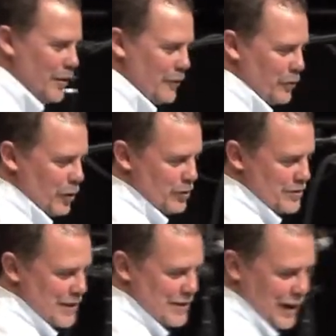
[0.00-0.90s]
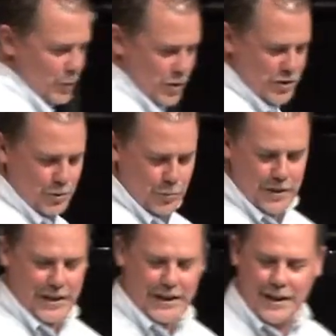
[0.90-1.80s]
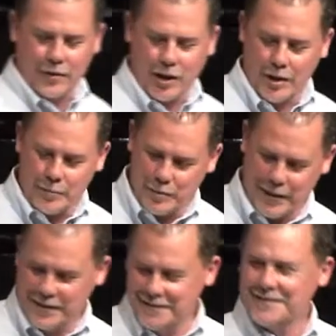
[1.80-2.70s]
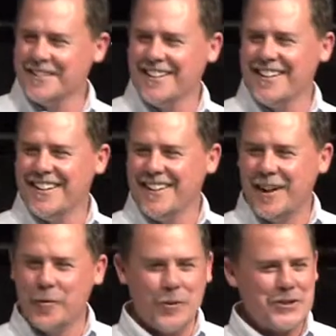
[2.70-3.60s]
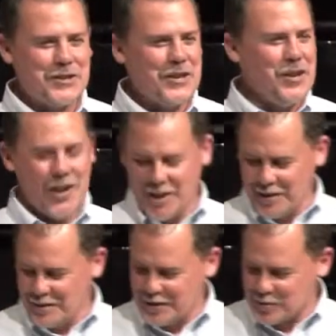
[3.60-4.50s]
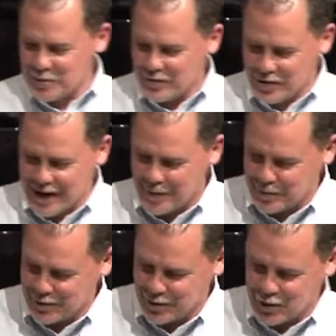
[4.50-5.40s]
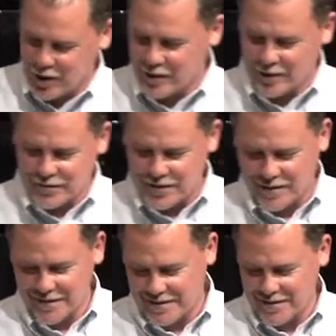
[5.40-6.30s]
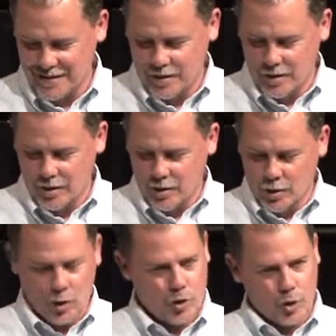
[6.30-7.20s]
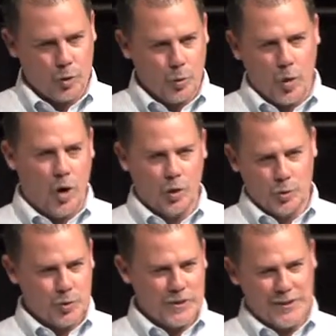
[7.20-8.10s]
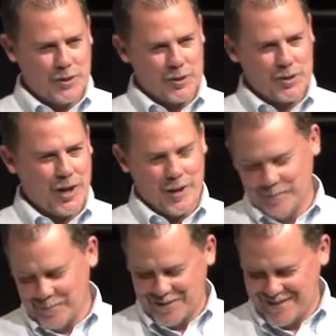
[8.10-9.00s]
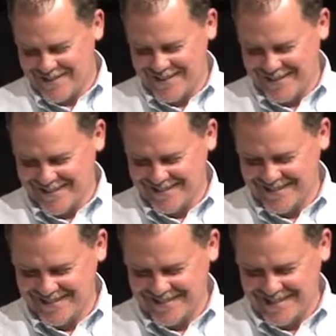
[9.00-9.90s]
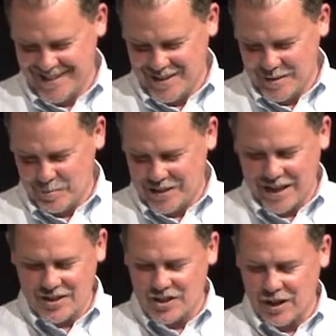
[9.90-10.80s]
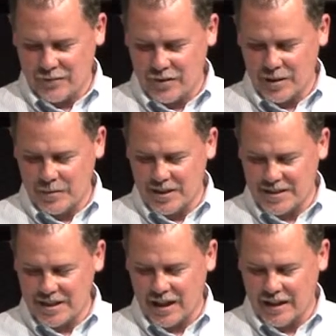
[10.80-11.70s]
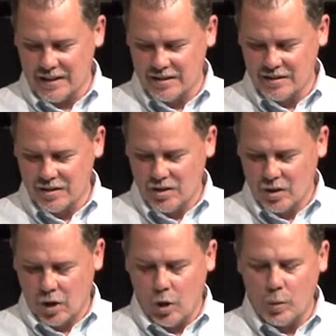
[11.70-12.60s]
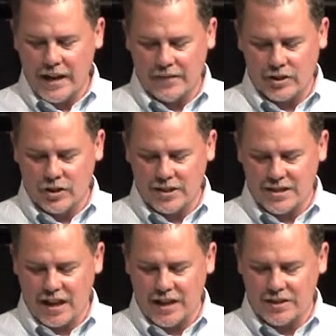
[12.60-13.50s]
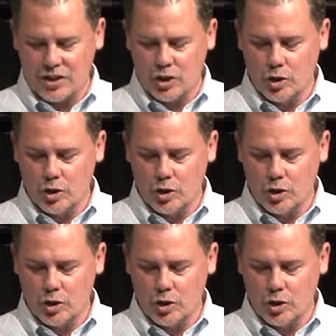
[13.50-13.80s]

That Frodo says, "I wish the ring had never come to me. I wish that none of this would ever happen." And Gandalf says, "So do all who see such times." But that is not for them to decide. All we have to decide is